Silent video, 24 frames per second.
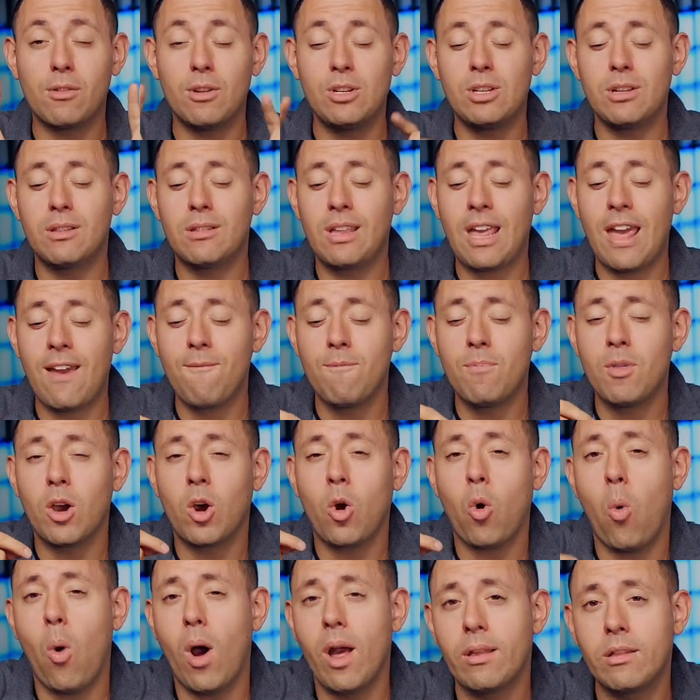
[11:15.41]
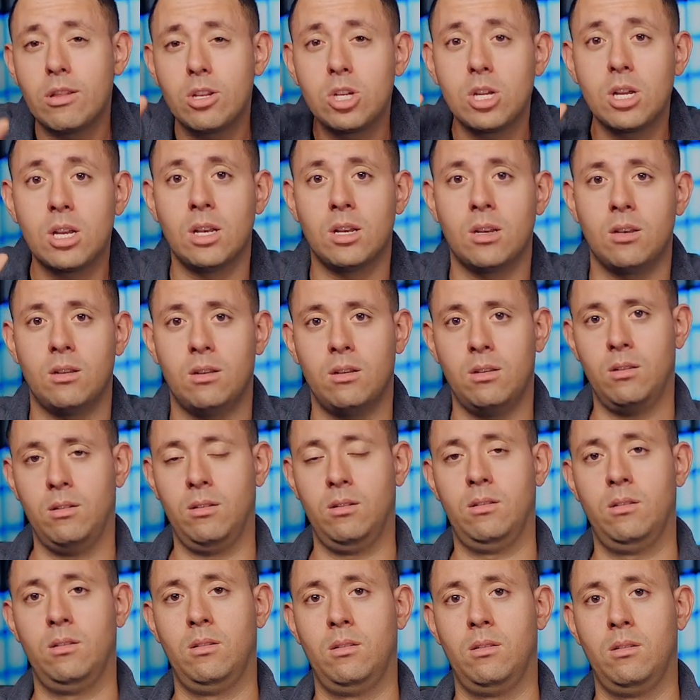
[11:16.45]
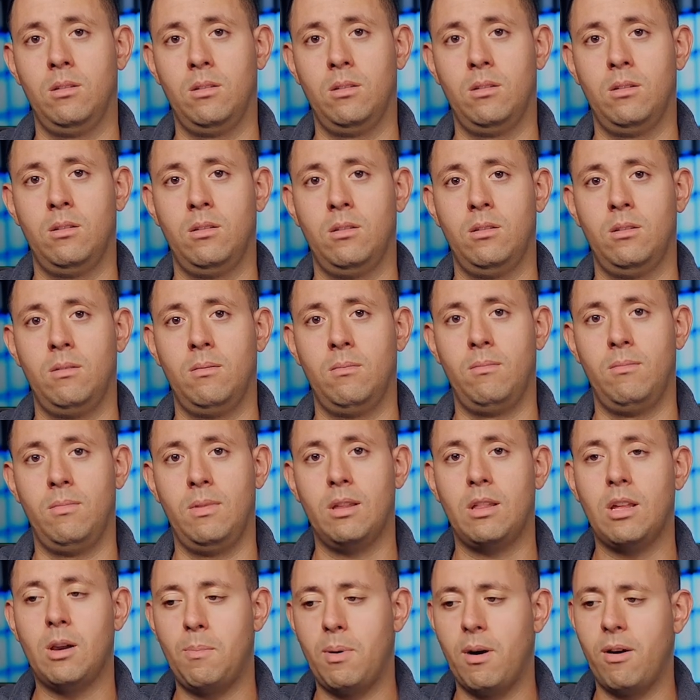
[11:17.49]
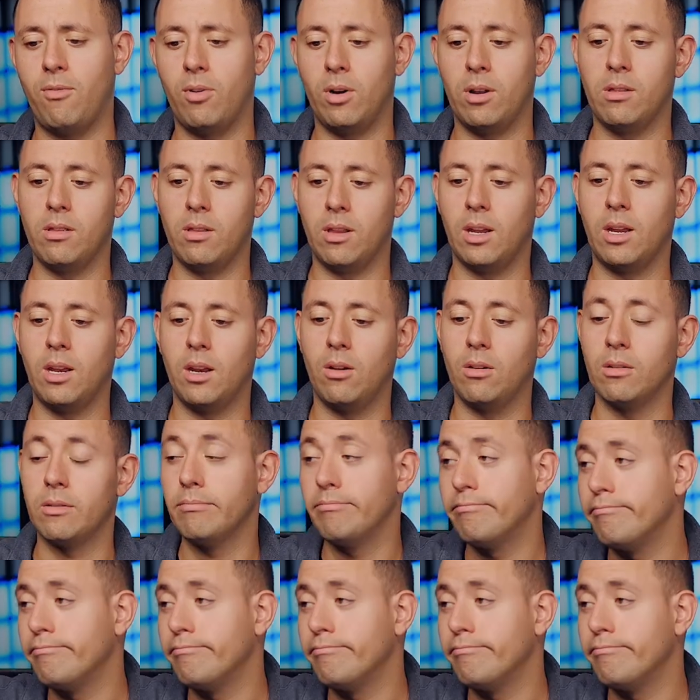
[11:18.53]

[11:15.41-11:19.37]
He just gave him the question. That's how powerful it is. And the kid goes,